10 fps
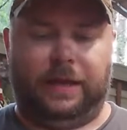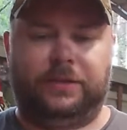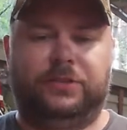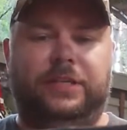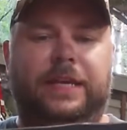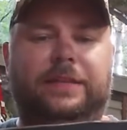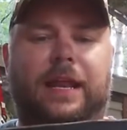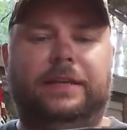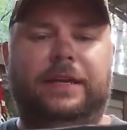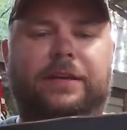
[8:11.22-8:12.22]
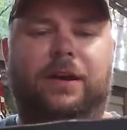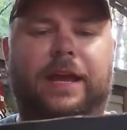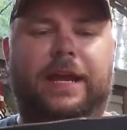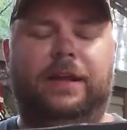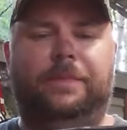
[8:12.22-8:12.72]
You've seen that I did
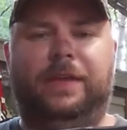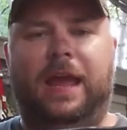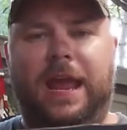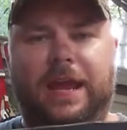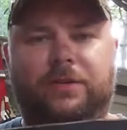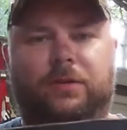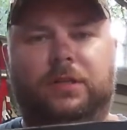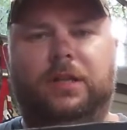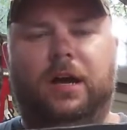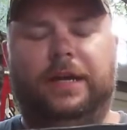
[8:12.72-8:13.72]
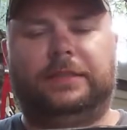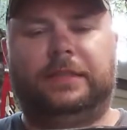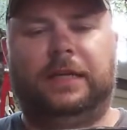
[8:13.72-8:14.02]
not heat up the handle a lot.